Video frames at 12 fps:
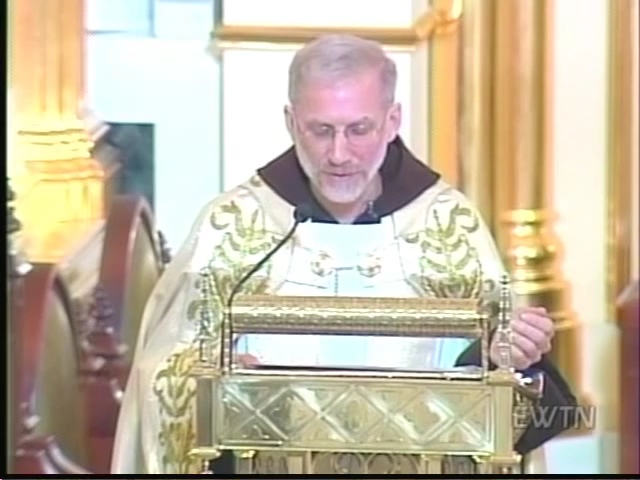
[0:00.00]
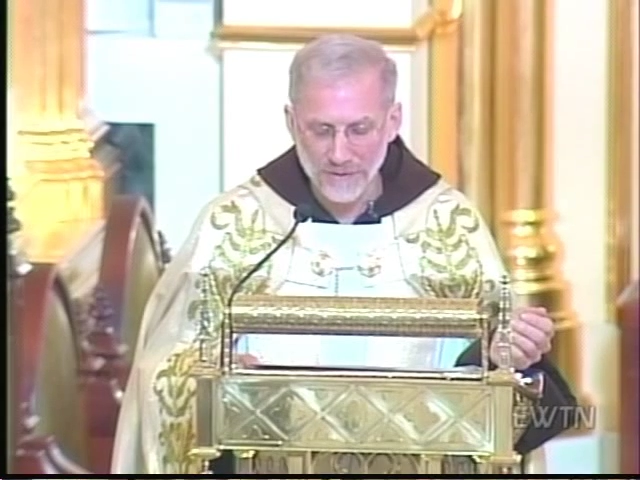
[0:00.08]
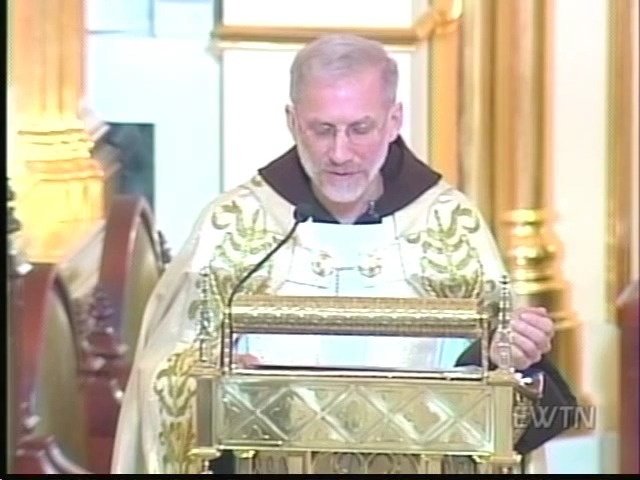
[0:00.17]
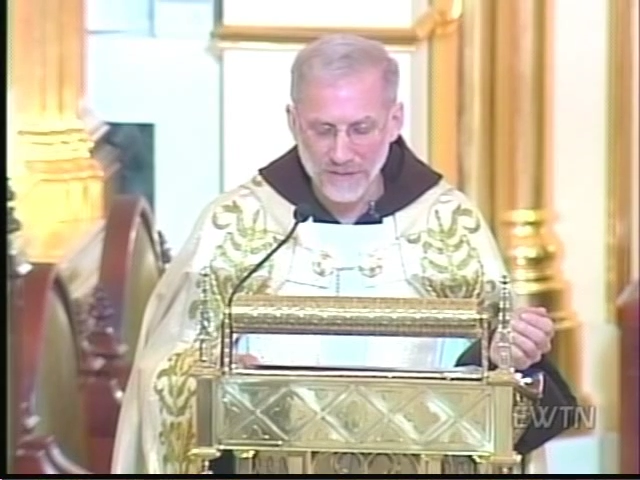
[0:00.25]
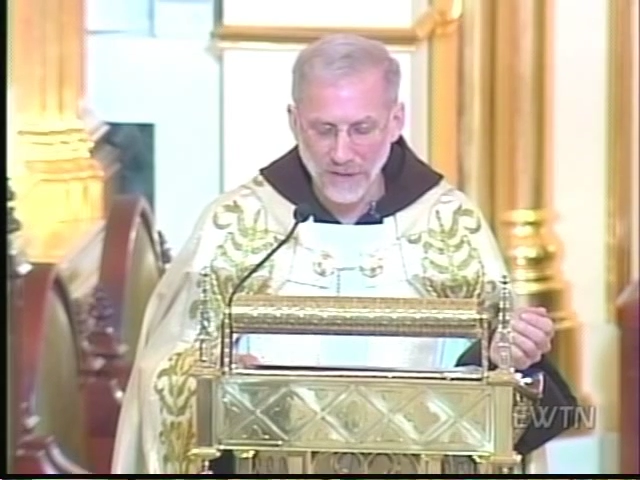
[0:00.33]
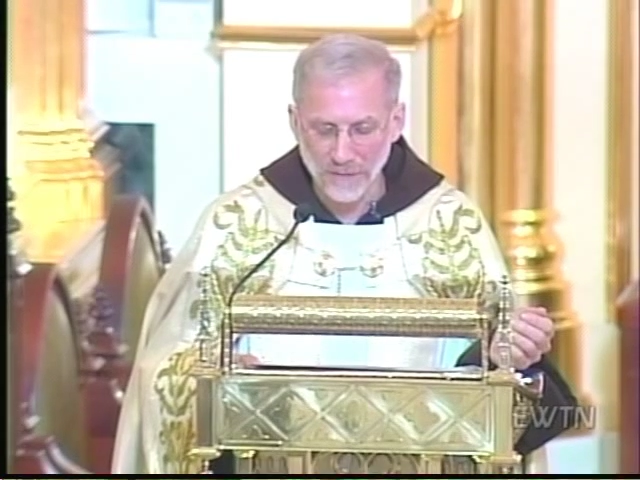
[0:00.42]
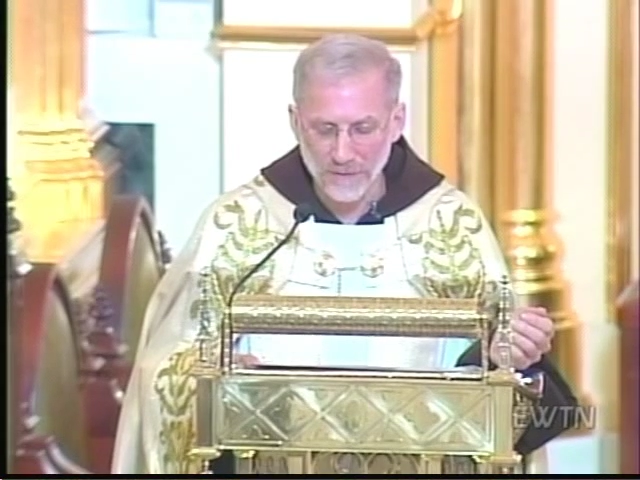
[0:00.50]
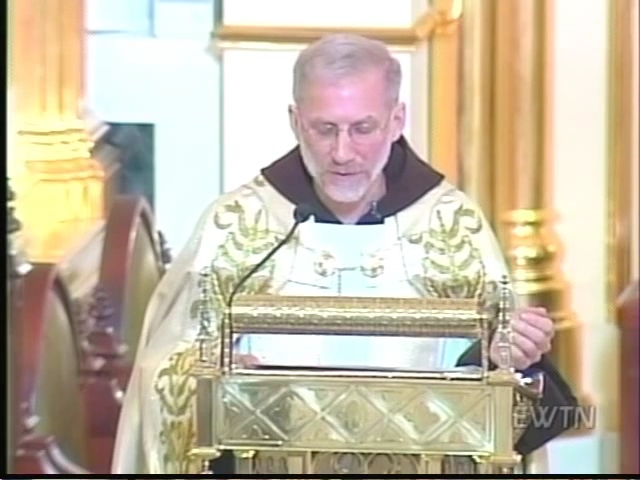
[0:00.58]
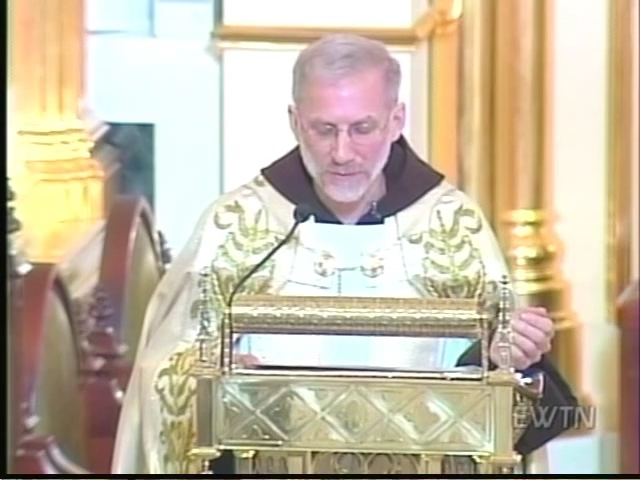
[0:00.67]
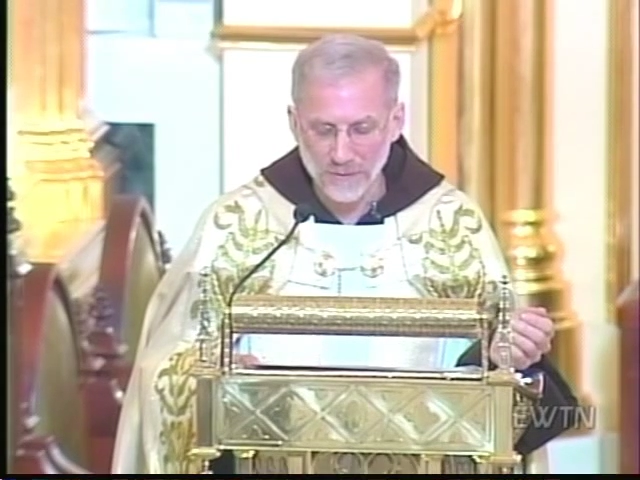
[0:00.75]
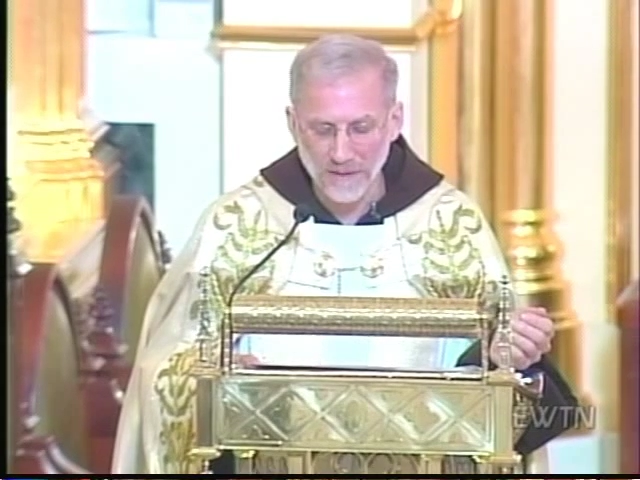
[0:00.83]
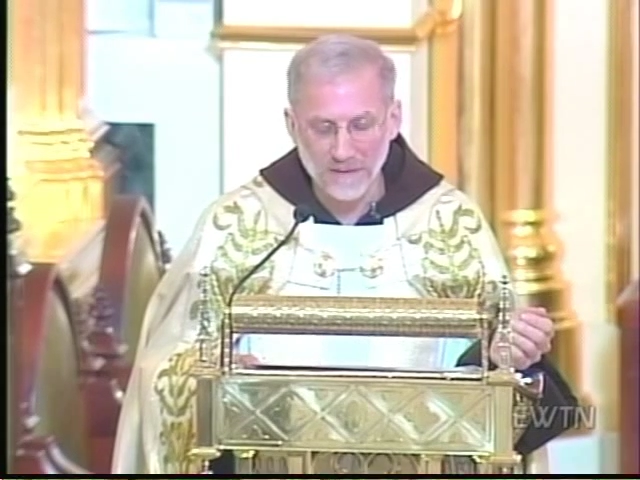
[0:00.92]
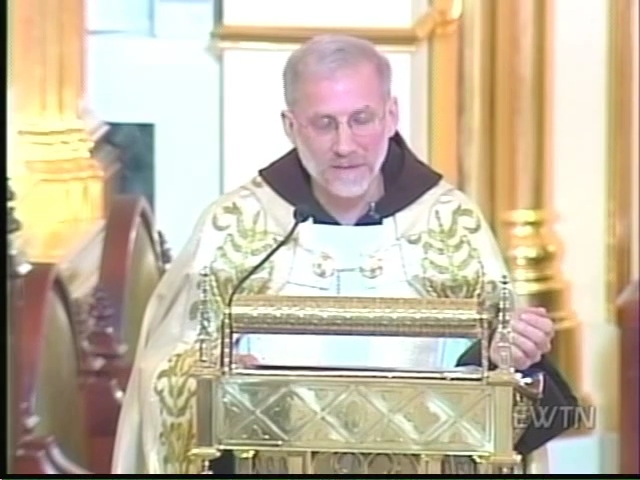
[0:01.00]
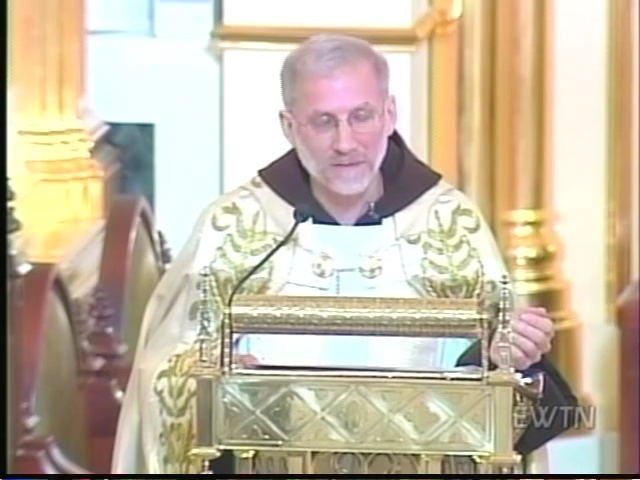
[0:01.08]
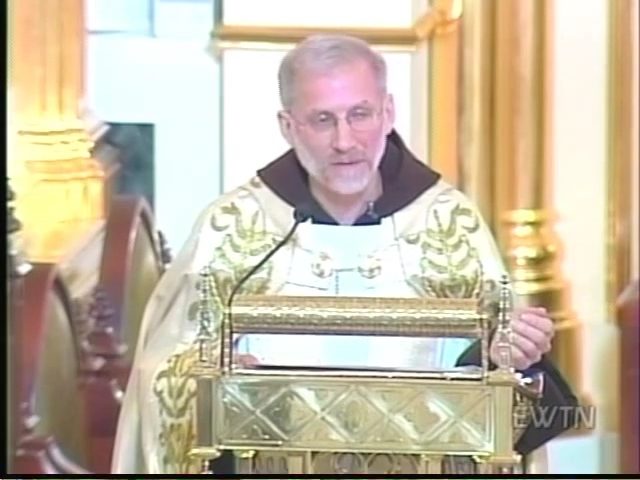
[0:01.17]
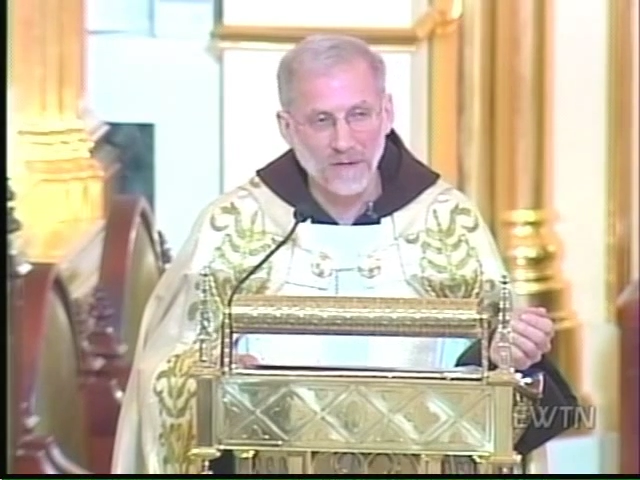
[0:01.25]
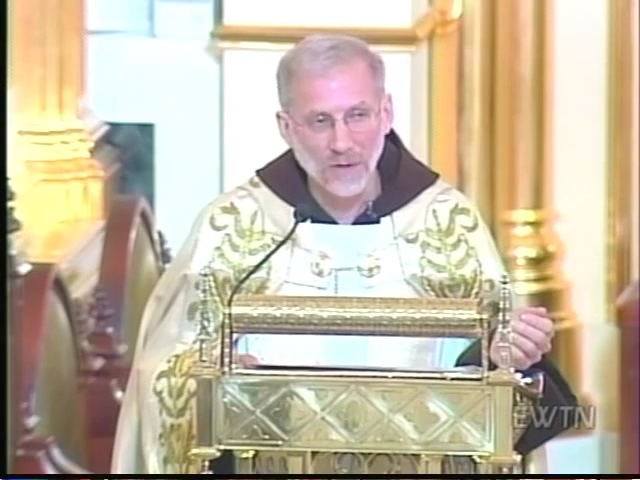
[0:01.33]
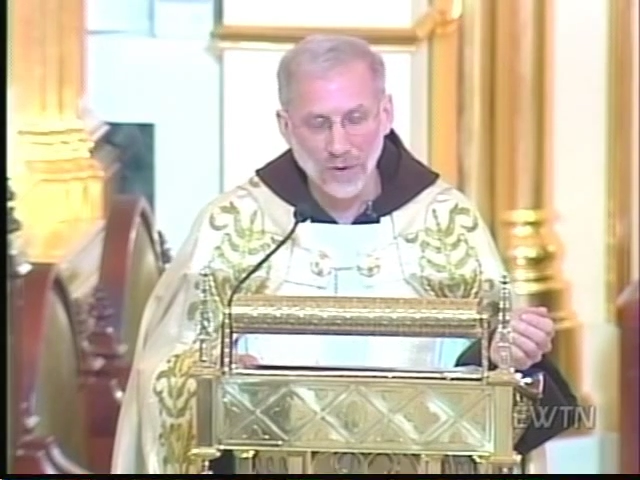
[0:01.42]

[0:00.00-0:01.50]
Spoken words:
to self-destructive